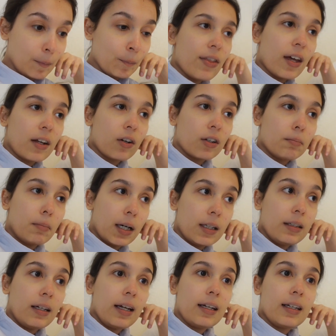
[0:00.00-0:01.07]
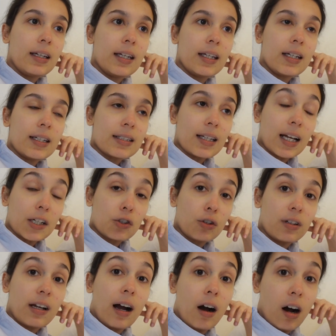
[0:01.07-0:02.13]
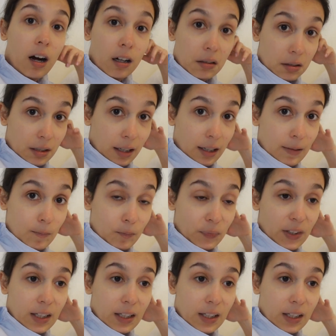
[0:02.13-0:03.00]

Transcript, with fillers: Then on Monday, it is actually a holiday